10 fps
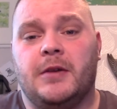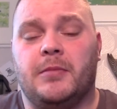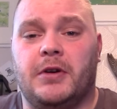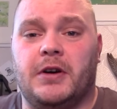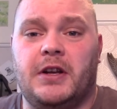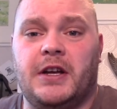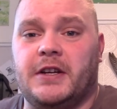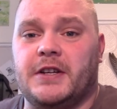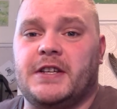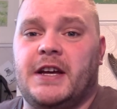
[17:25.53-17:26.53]
But
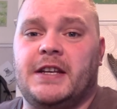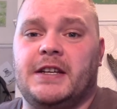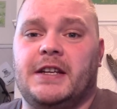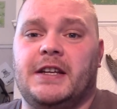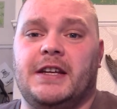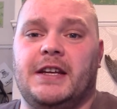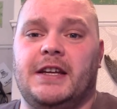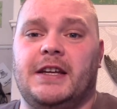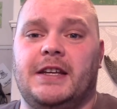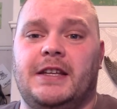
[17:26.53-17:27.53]
like I said,
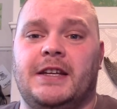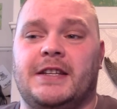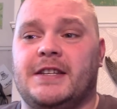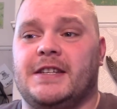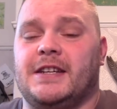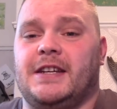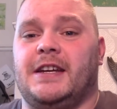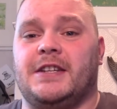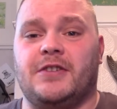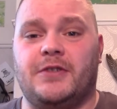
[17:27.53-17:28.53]
it's
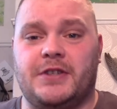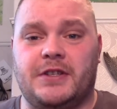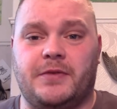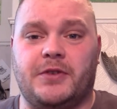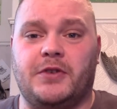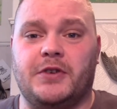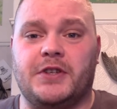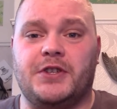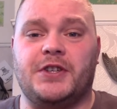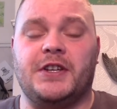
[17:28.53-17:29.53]
horses for
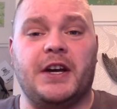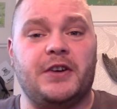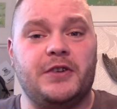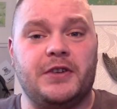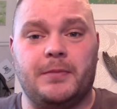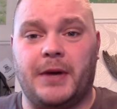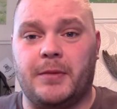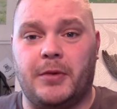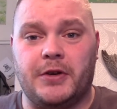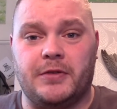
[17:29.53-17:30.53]
courses. You can get good and
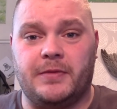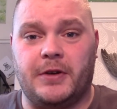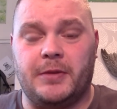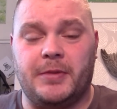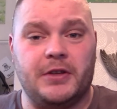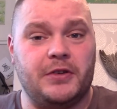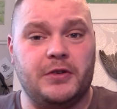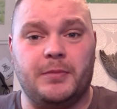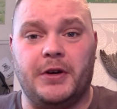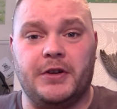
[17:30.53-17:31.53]
bad microfiber. The
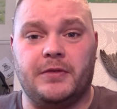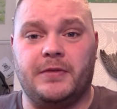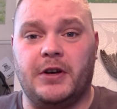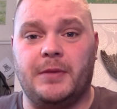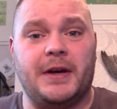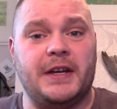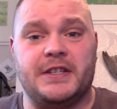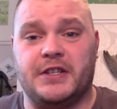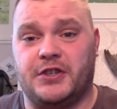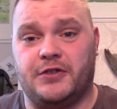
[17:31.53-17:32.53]
good microfiber
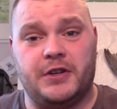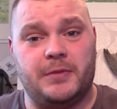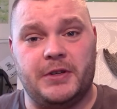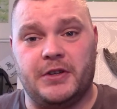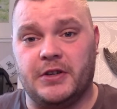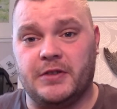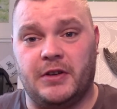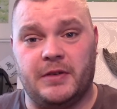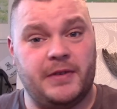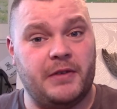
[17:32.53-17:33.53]
is extremely good,
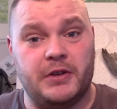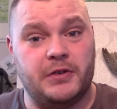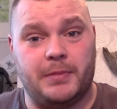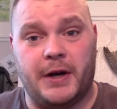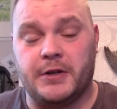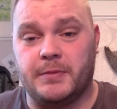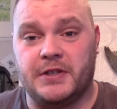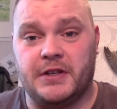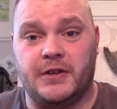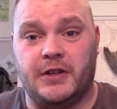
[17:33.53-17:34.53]
like very good pouch
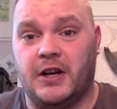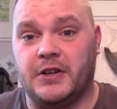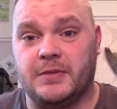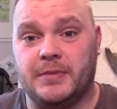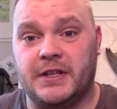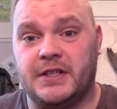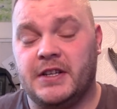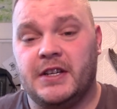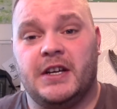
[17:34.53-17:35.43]
material, hard to beat.